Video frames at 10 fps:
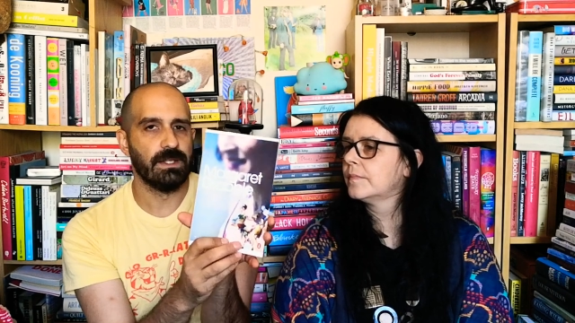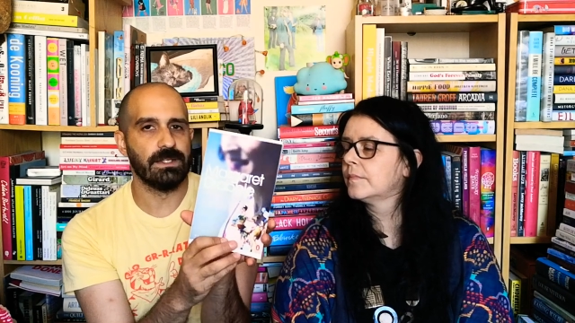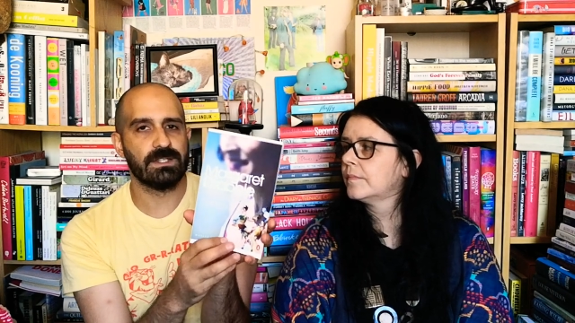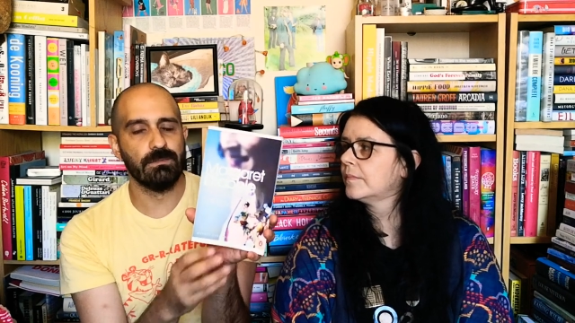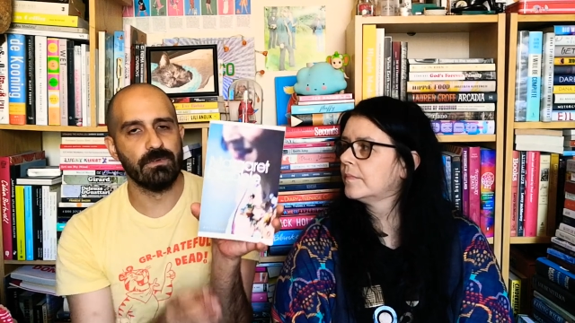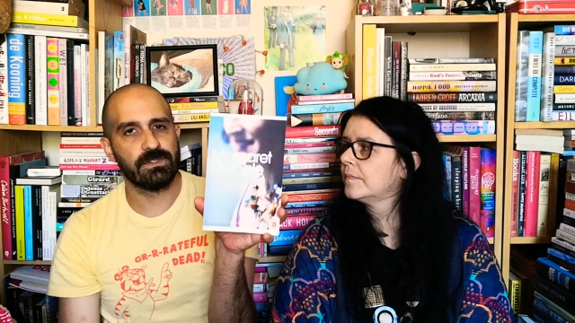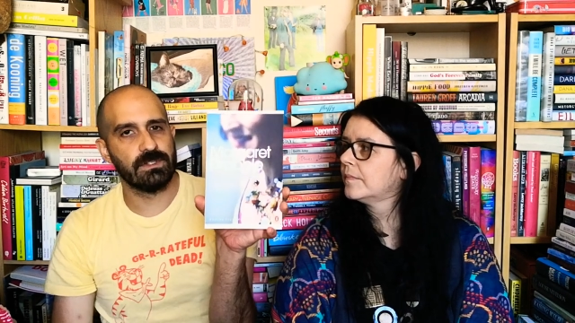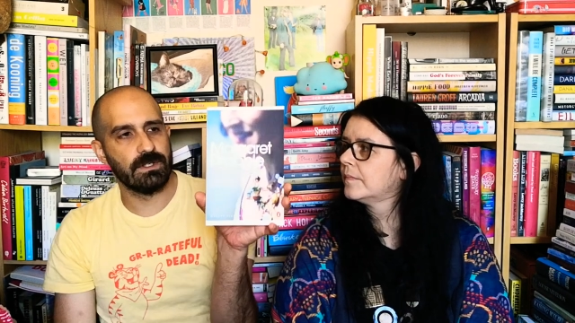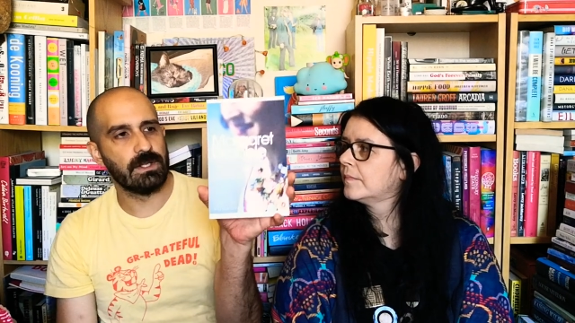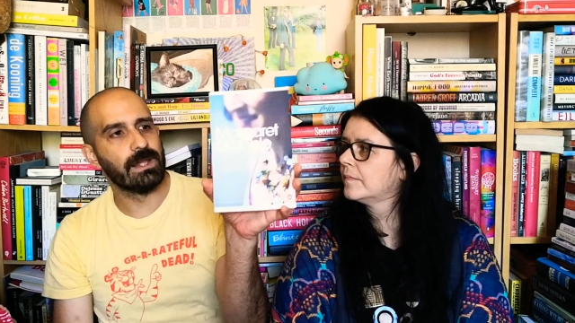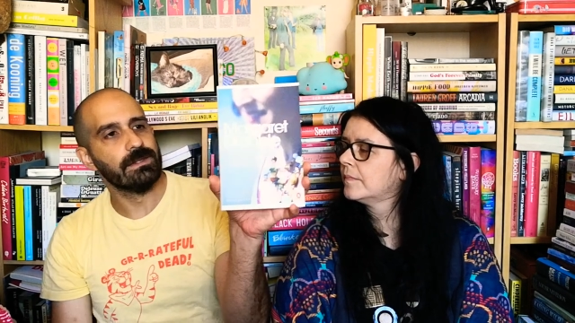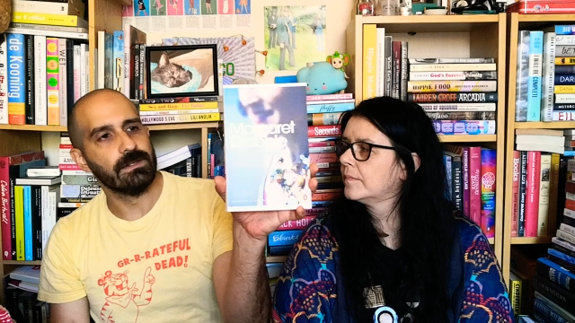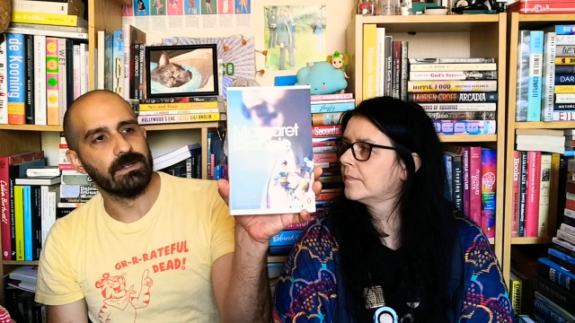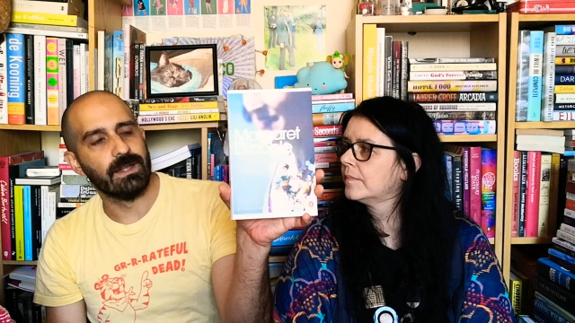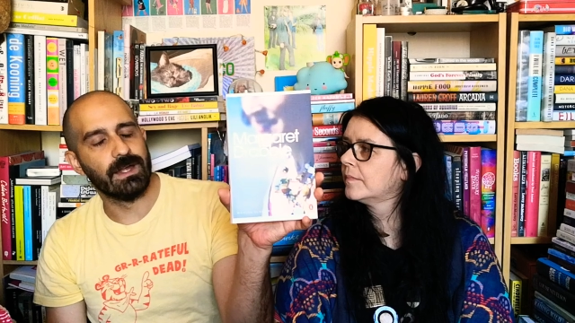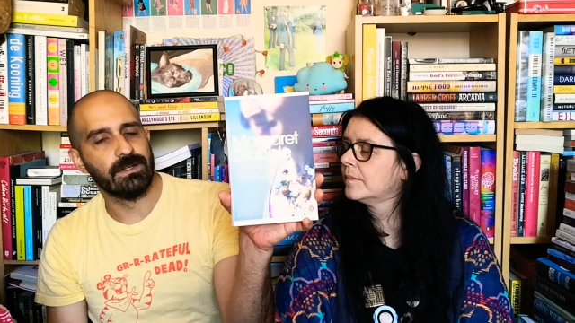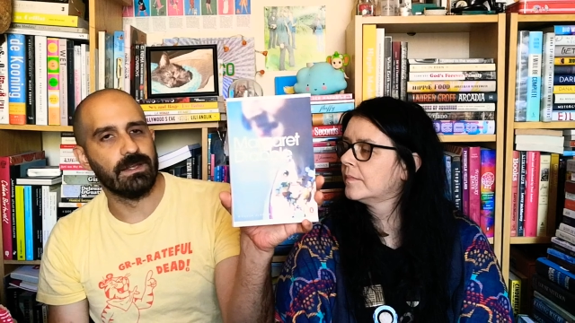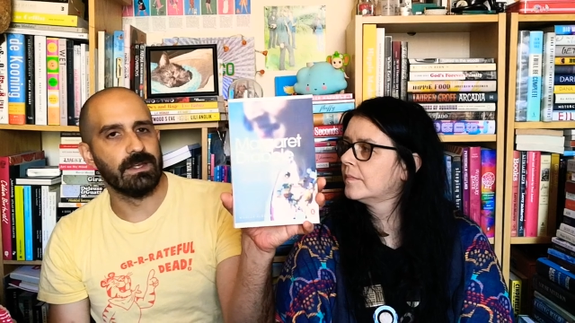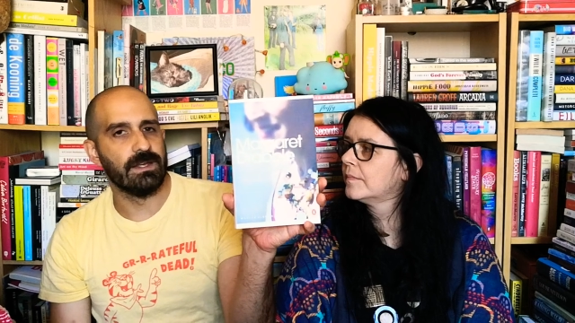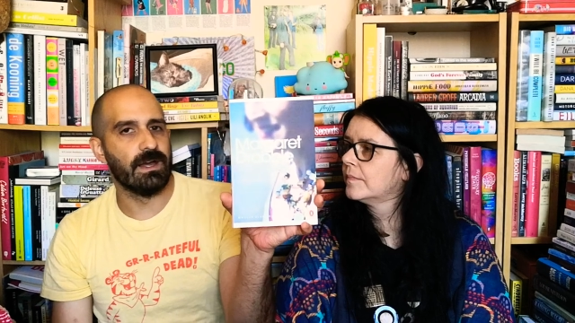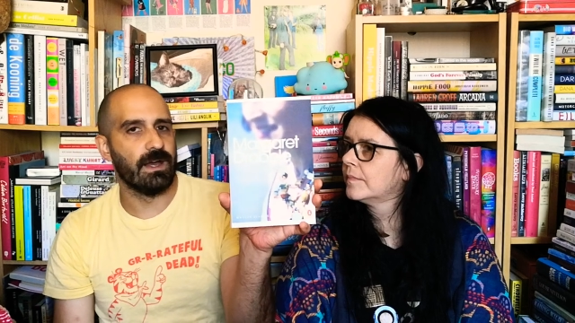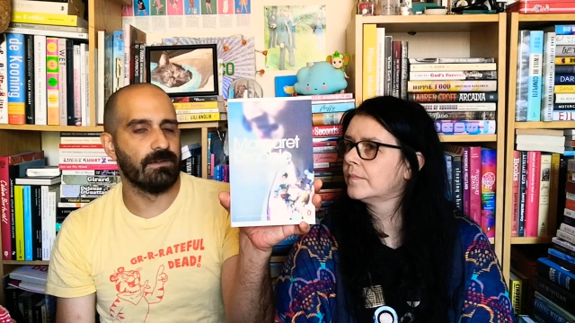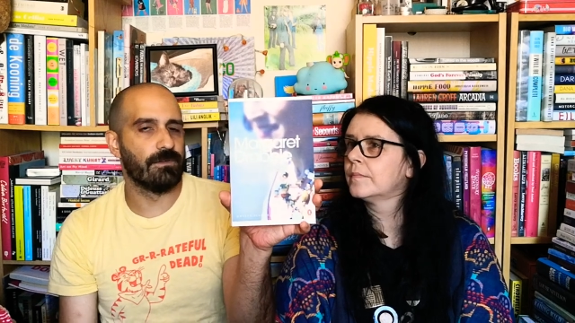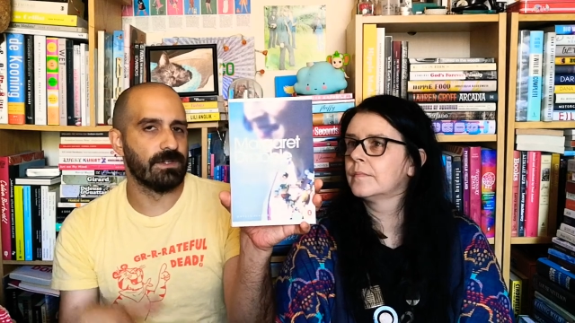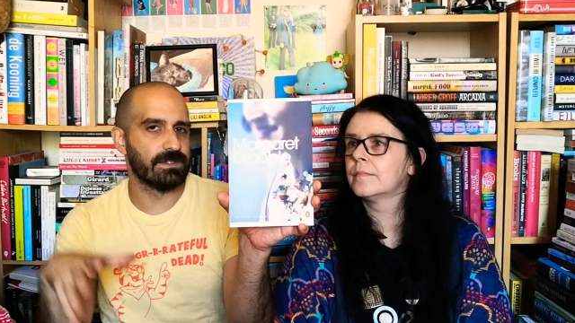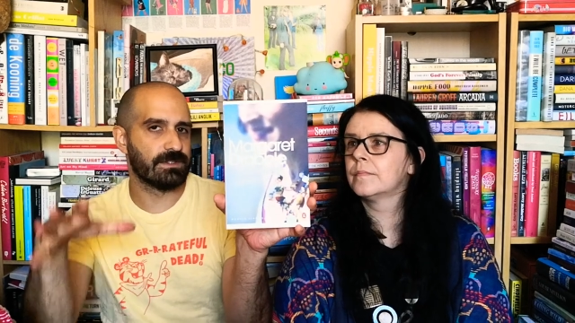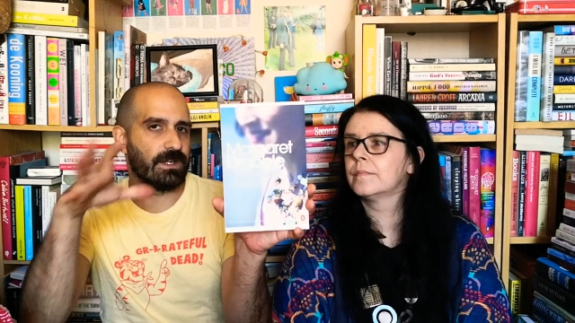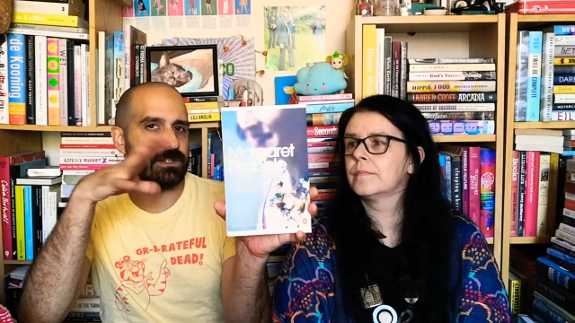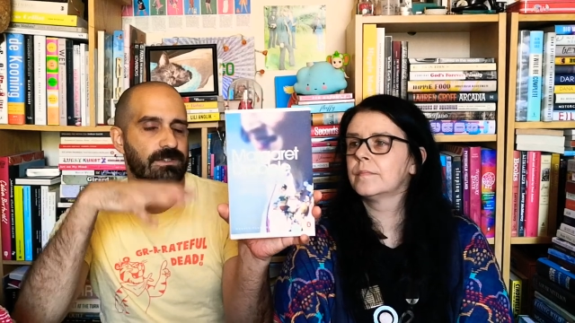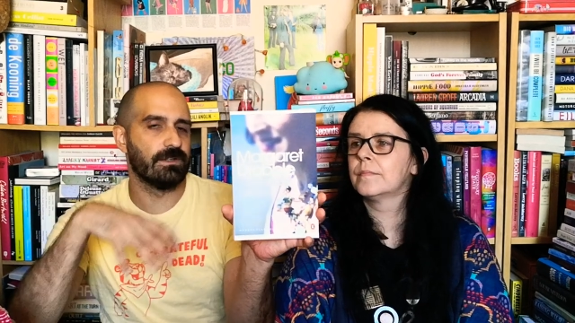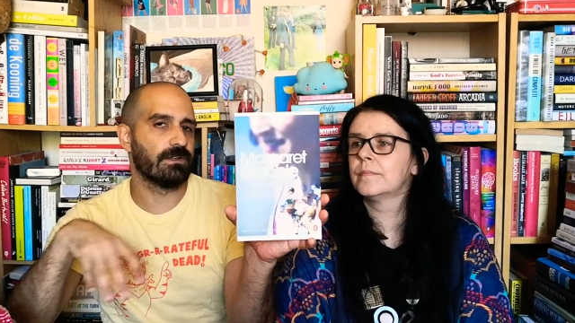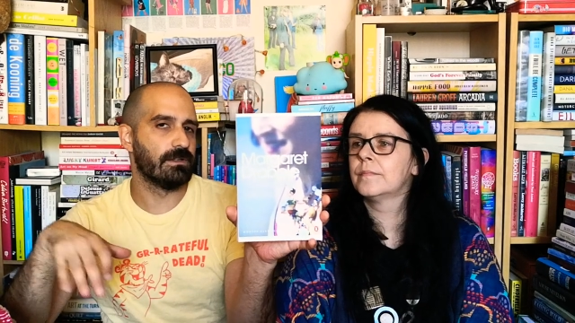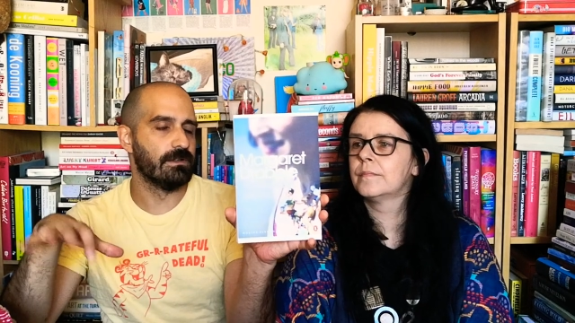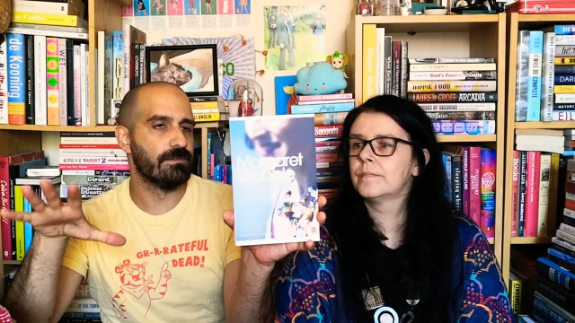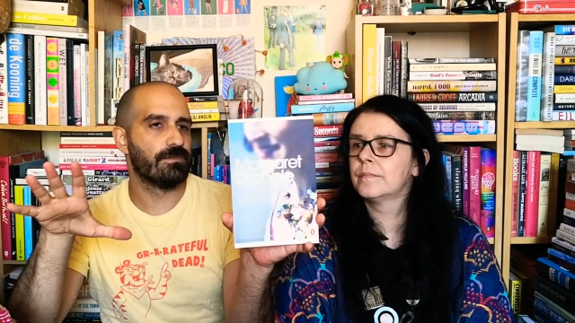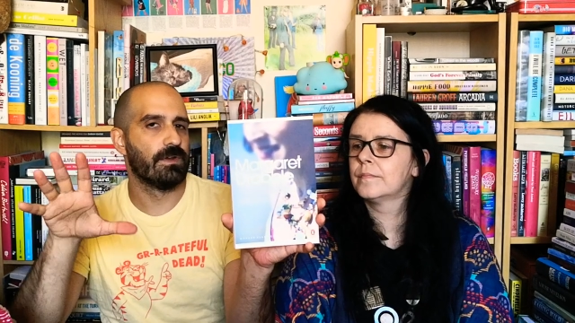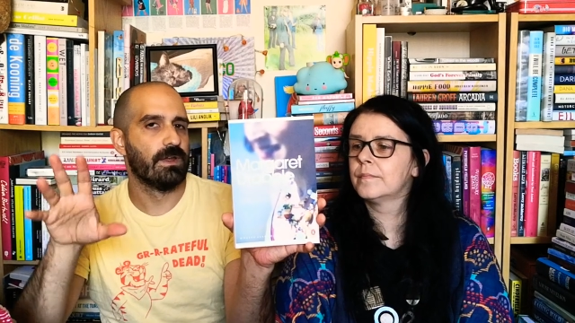Speaker 1: And she moves to London and uh, finds this kind of circle of